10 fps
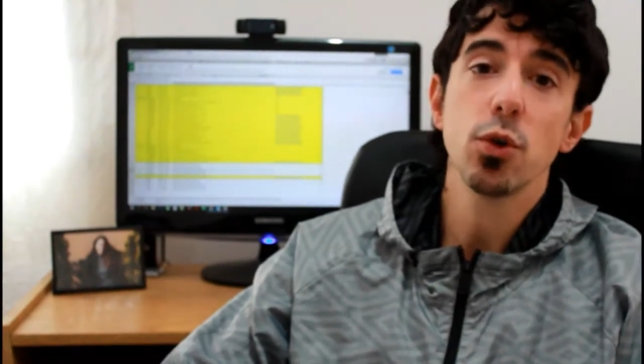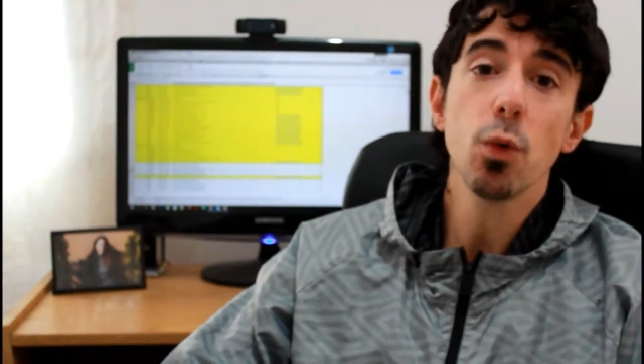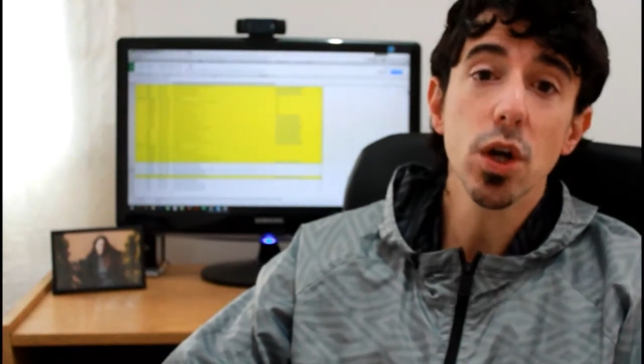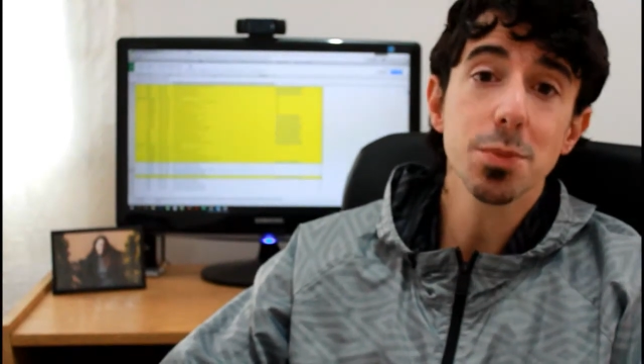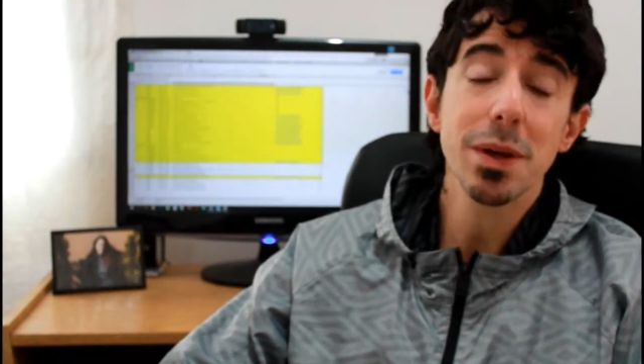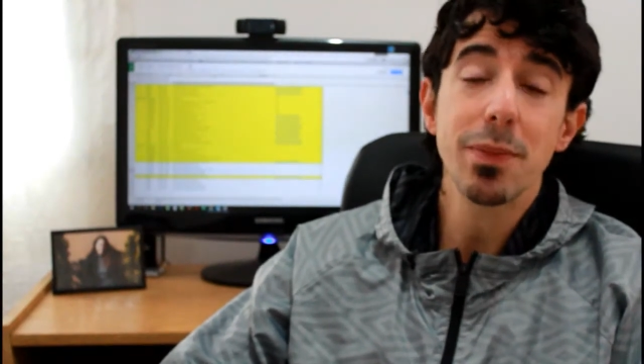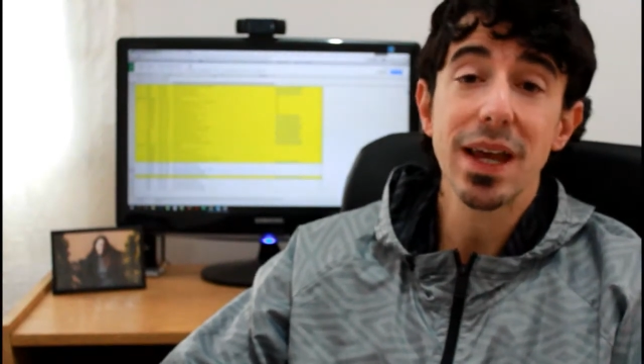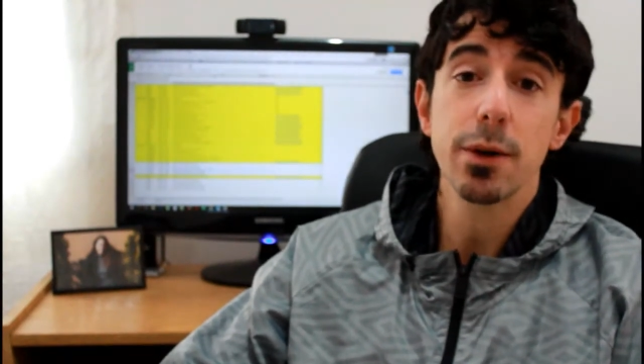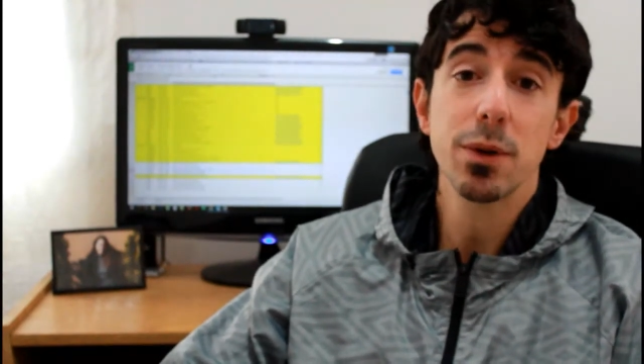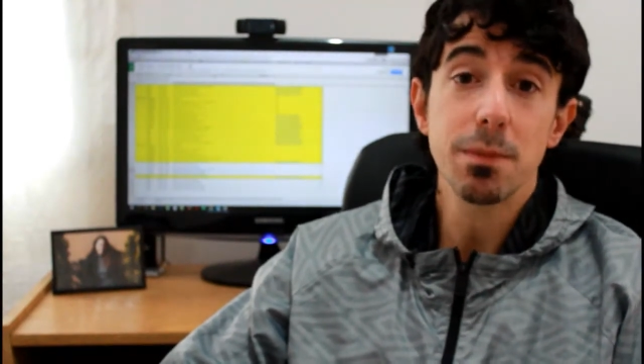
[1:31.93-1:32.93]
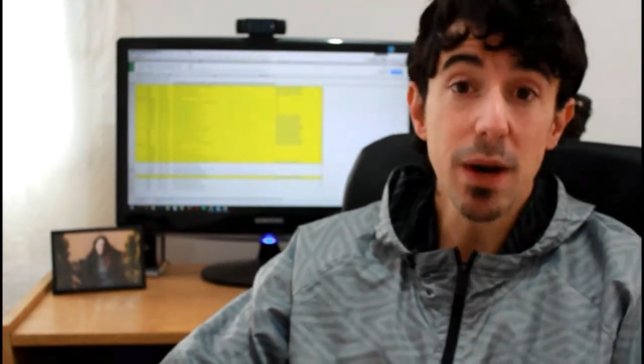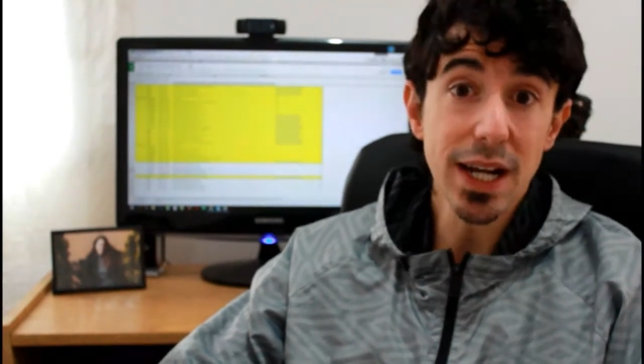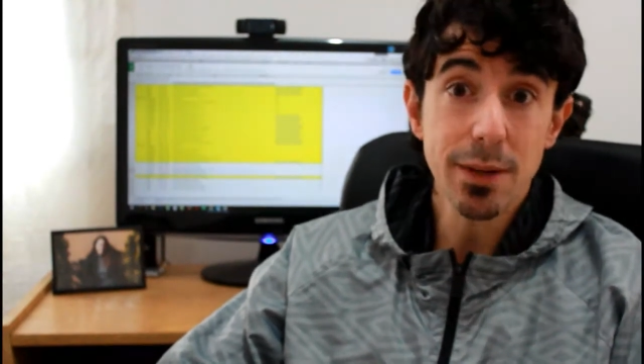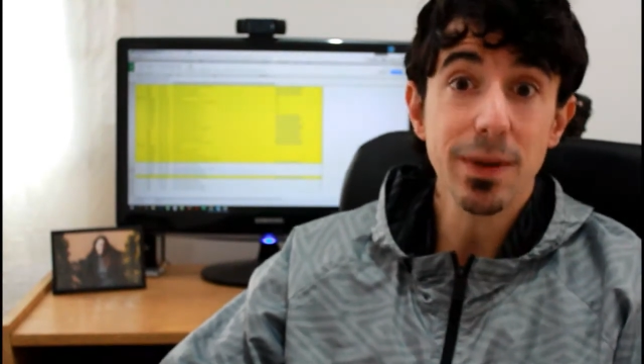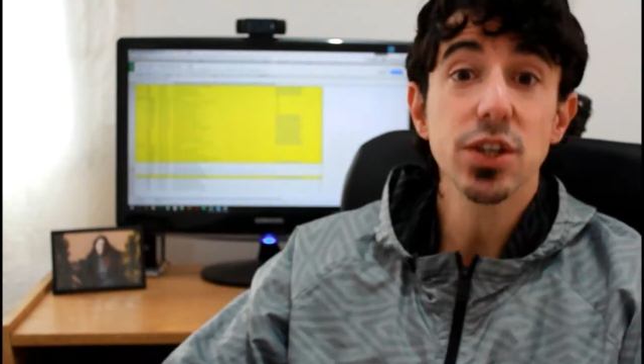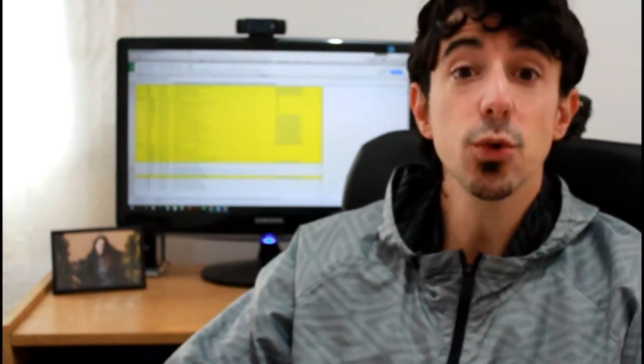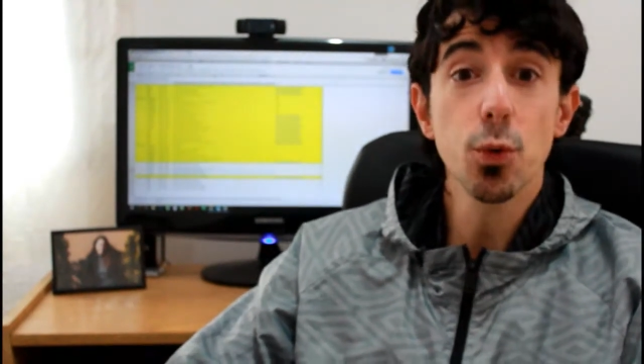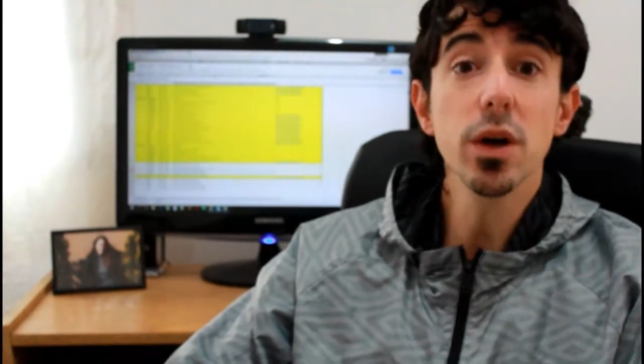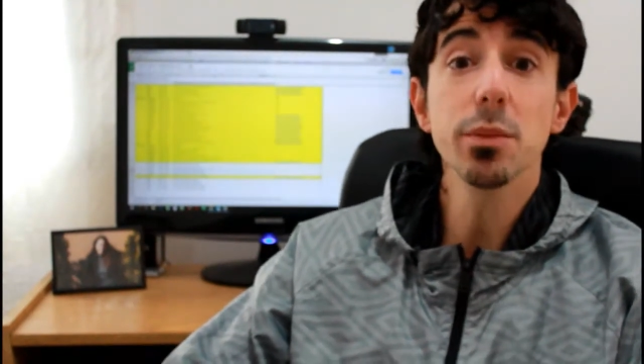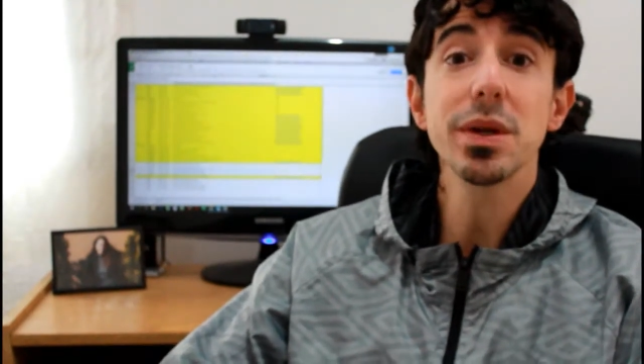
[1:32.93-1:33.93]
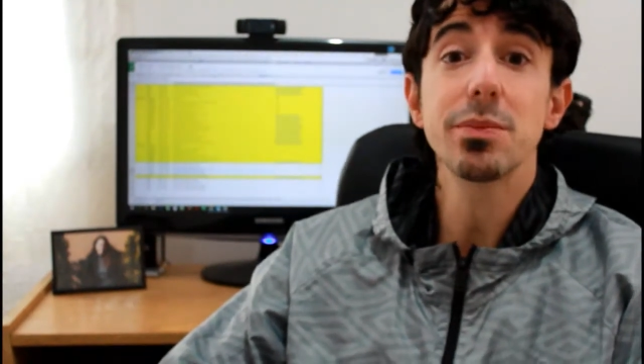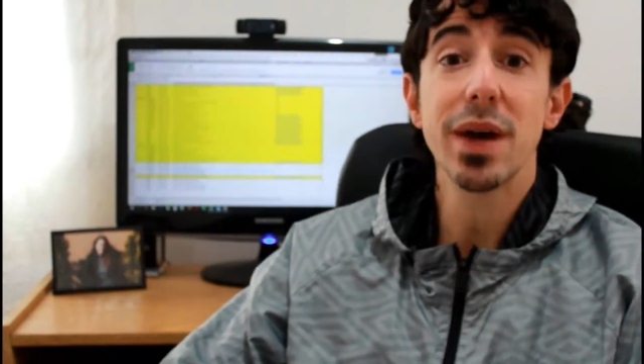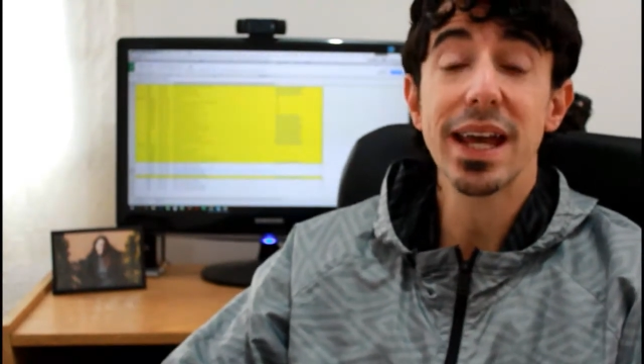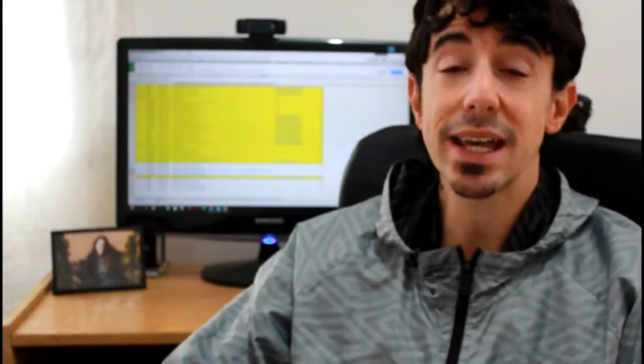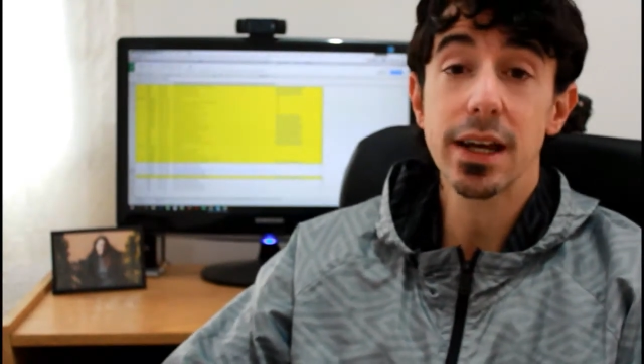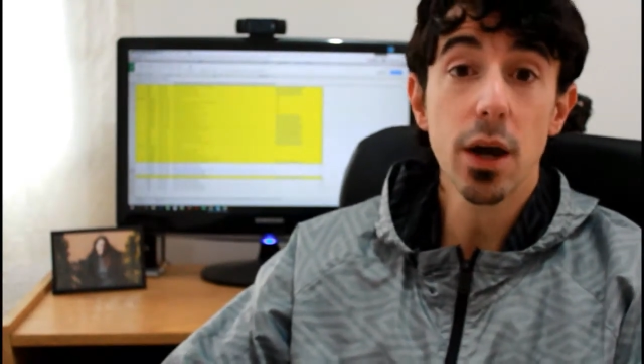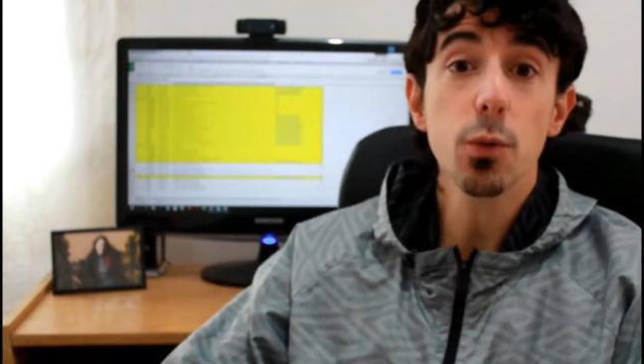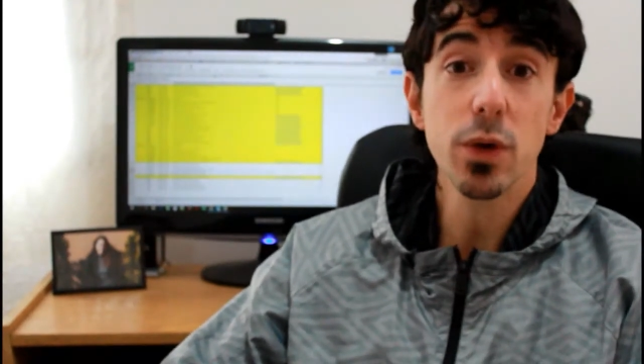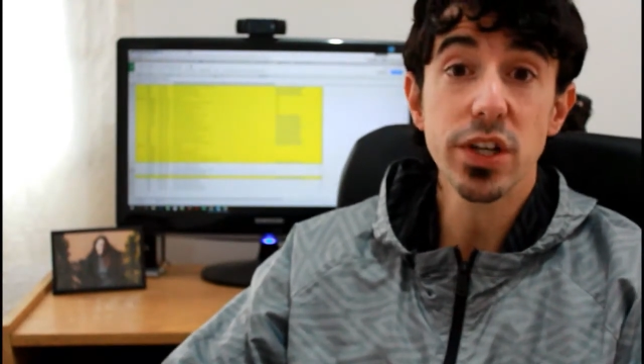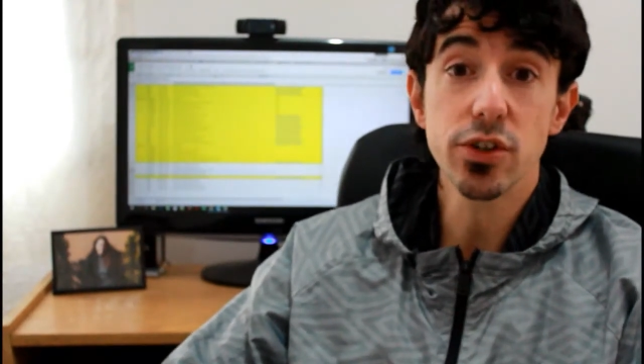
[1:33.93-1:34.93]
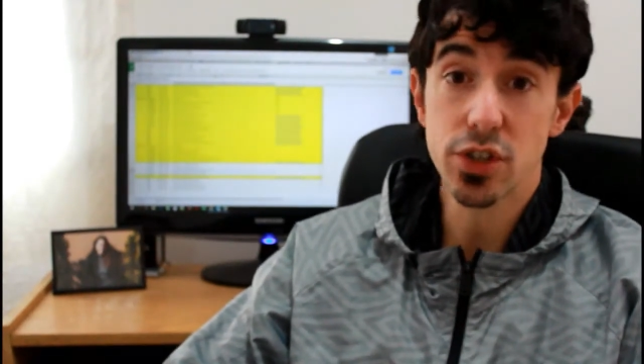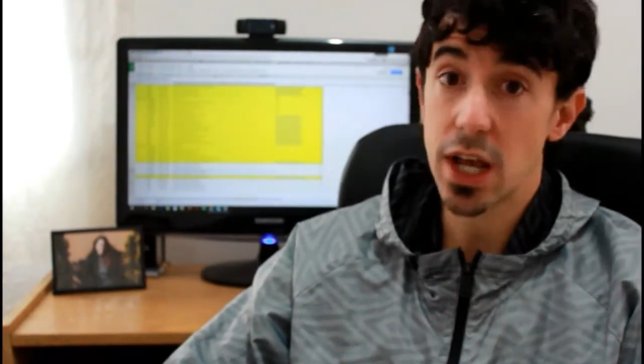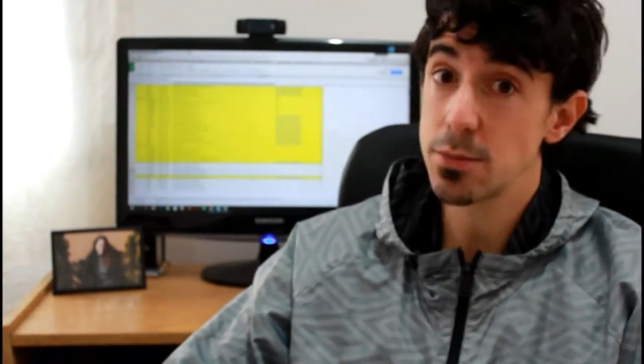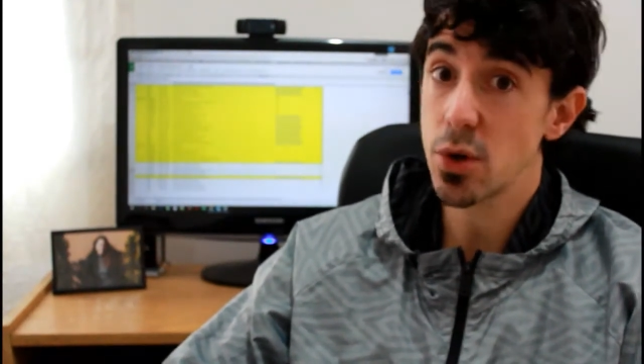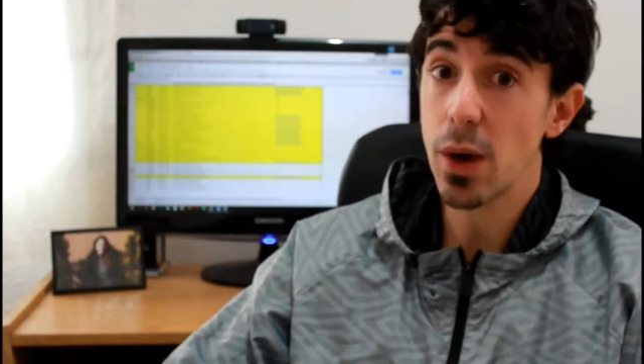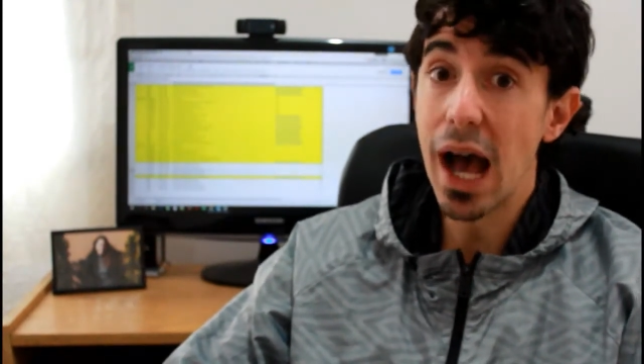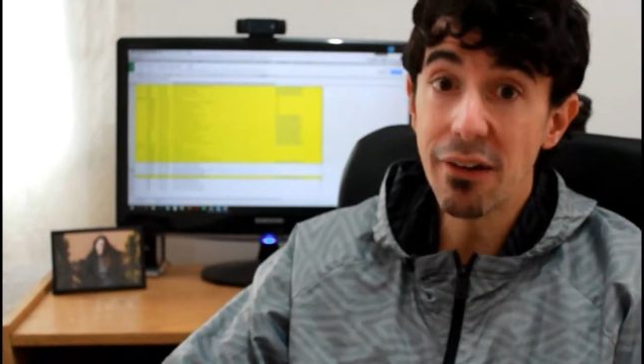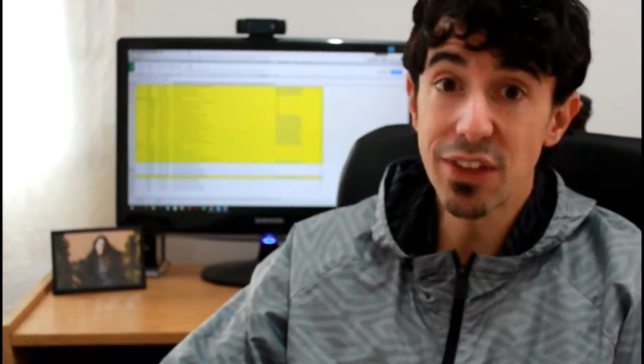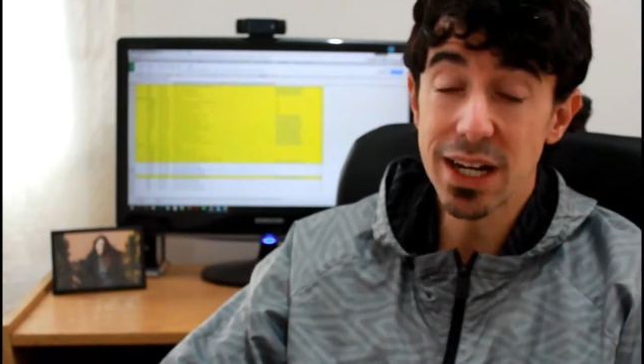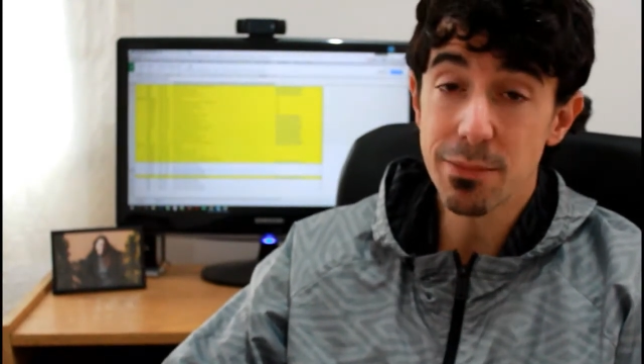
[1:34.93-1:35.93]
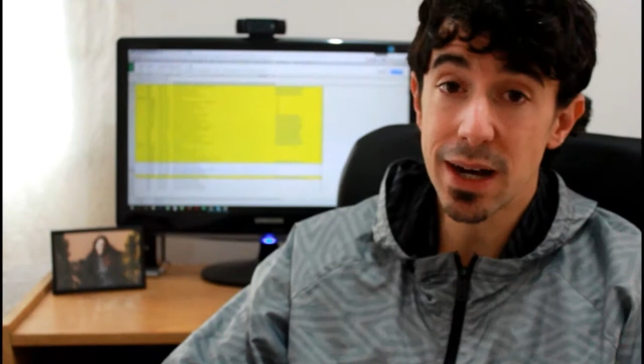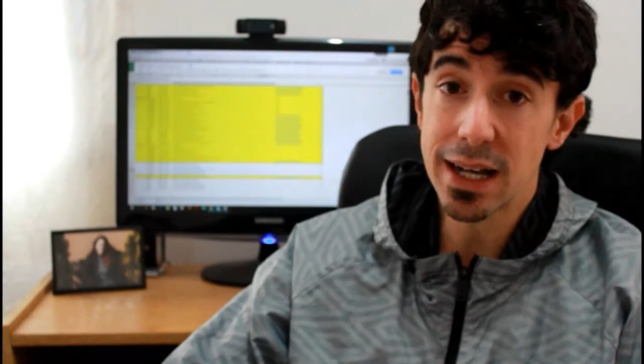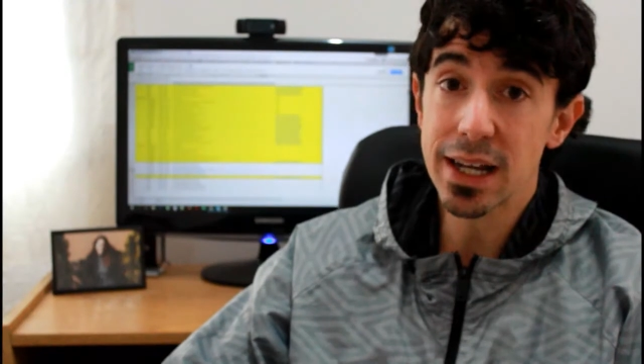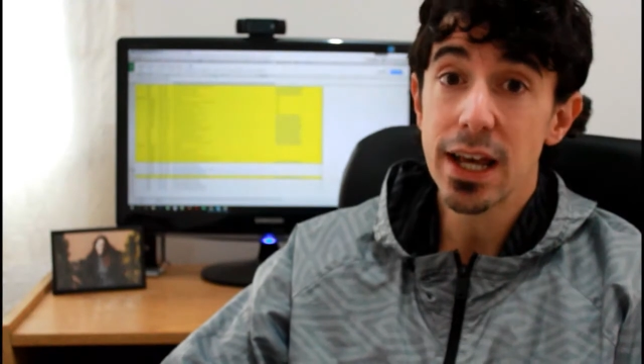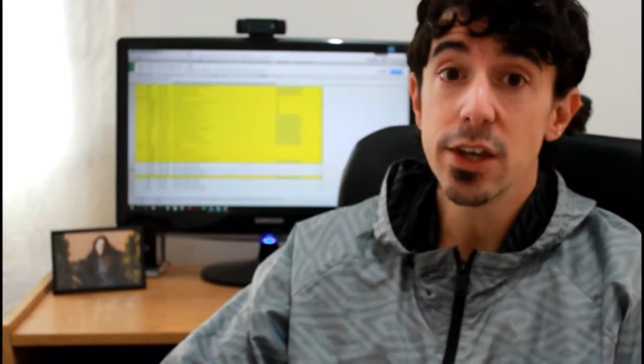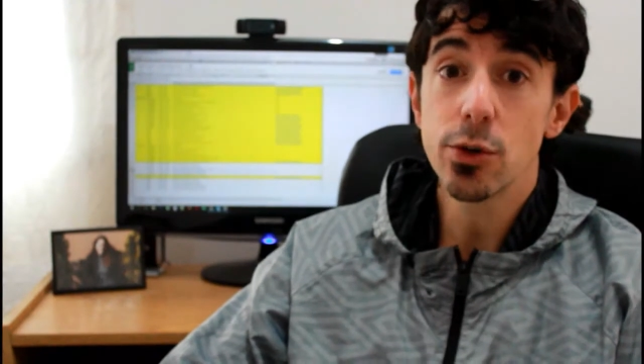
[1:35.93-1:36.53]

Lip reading: You won't be paying with money, but you will be paying with your time. So have that in mind.